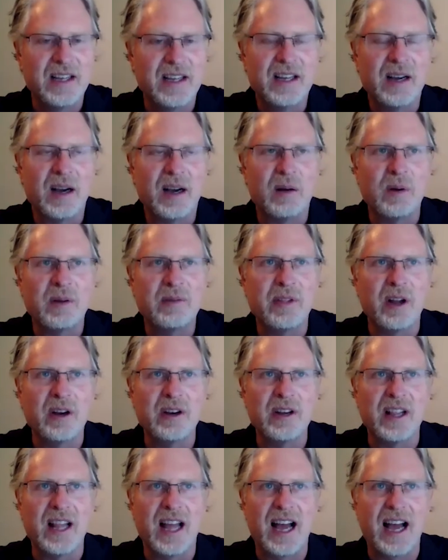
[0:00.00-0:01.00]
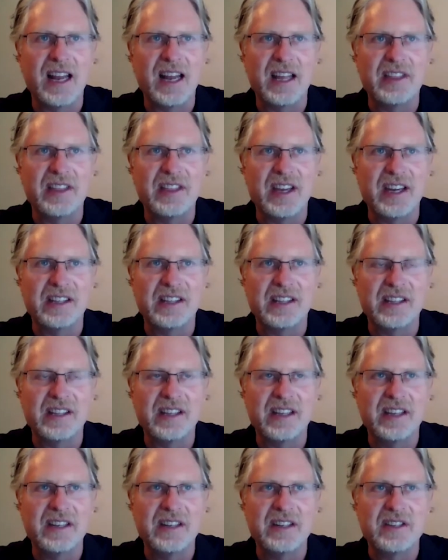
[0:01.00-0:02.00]
We've learned a lot. I think the
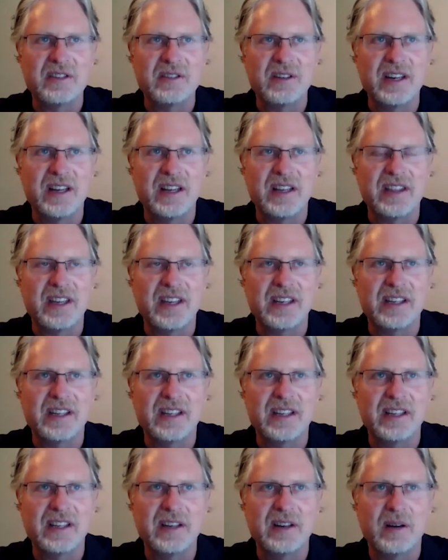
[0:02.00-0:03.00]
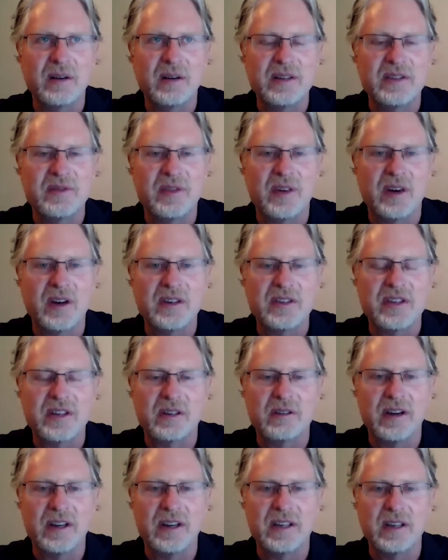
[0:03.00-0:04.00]
industry. I think as far as the
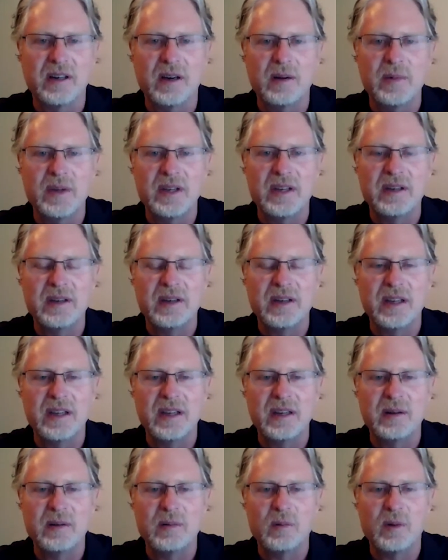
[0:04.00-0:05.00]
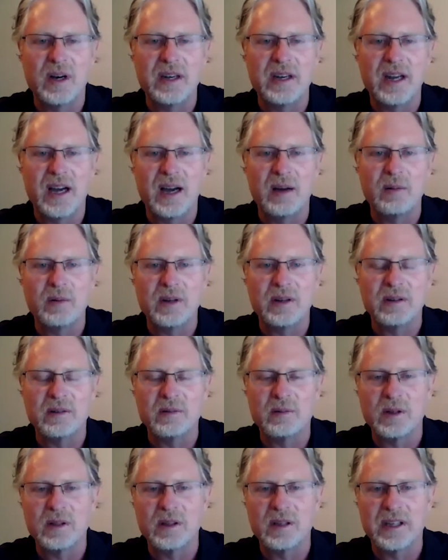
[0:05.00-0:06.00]
curriculum and whatnot,
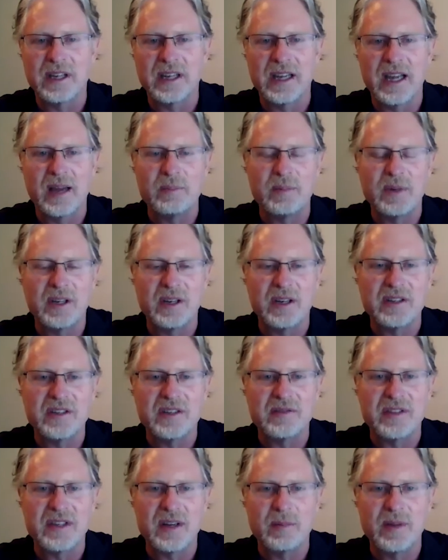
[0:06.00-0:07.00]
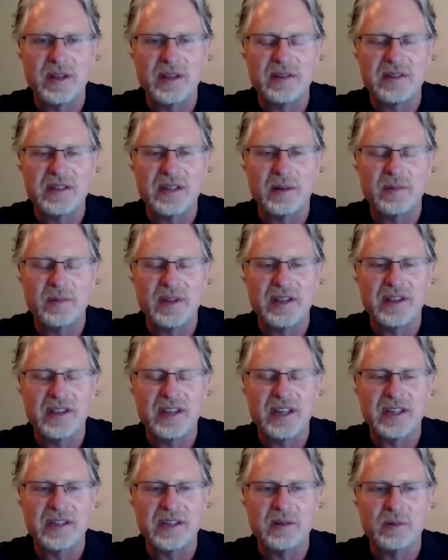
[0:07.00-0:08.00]
we're looking at because of some of the
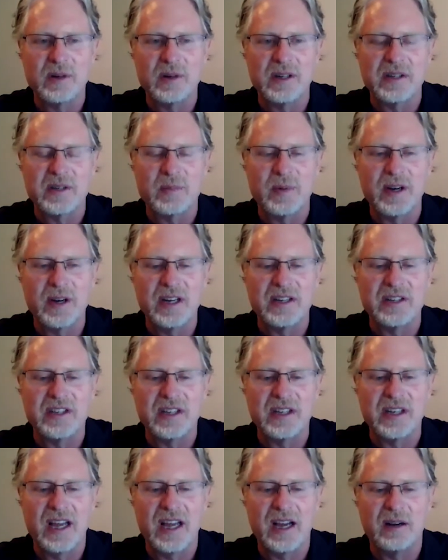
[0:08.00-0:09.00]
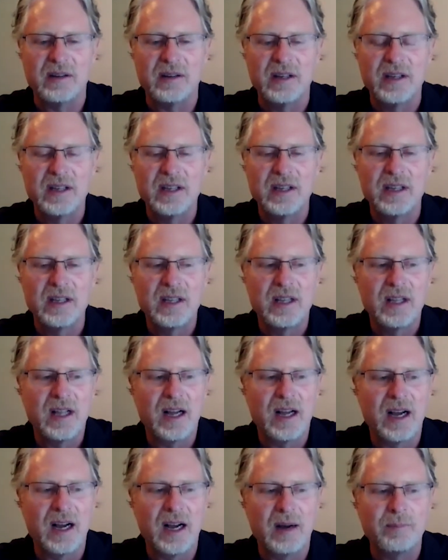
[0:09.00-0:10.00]
things that we're experiencing now.
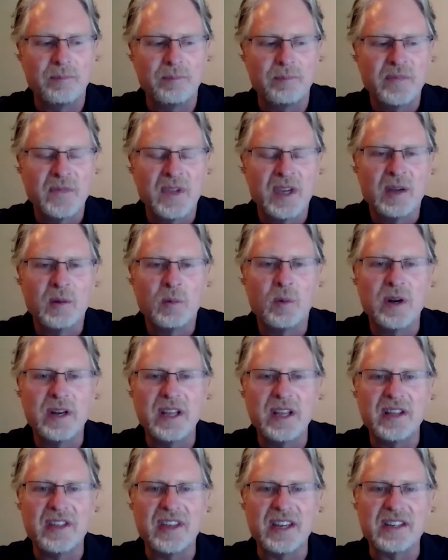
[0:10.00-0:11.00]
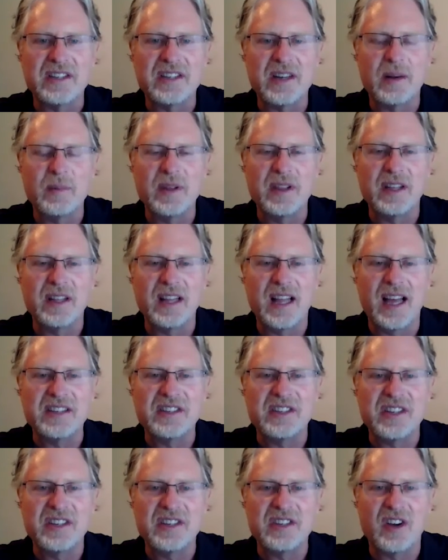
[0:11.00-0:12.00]
What do you think some of the
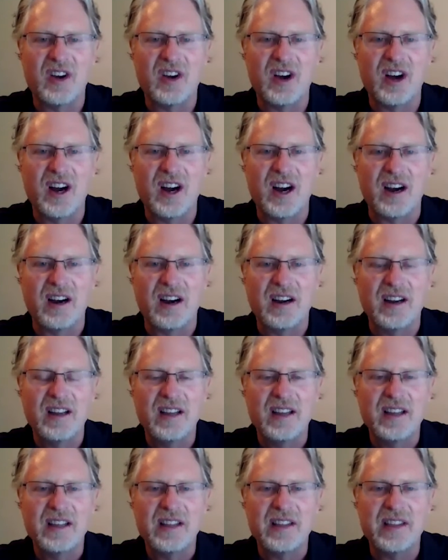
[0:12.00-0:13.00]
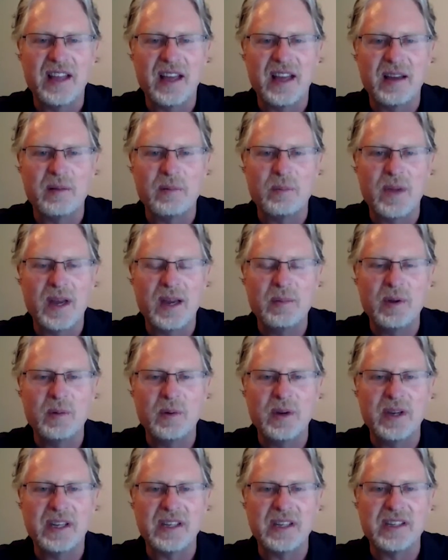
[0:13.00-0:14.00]
lessons are that maybe
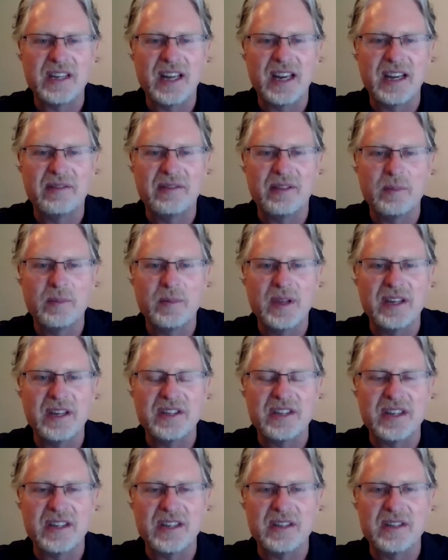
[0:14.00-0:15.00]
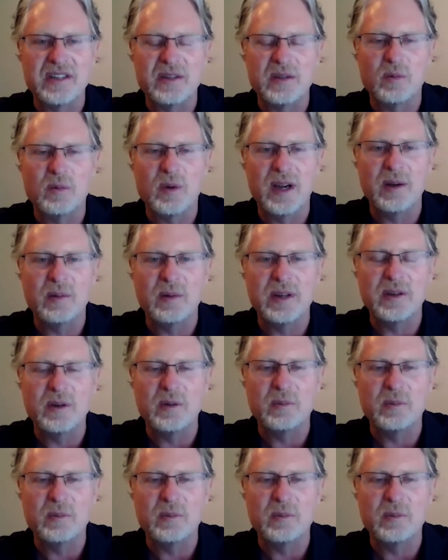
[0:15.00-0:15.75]
we can take from this as the way we do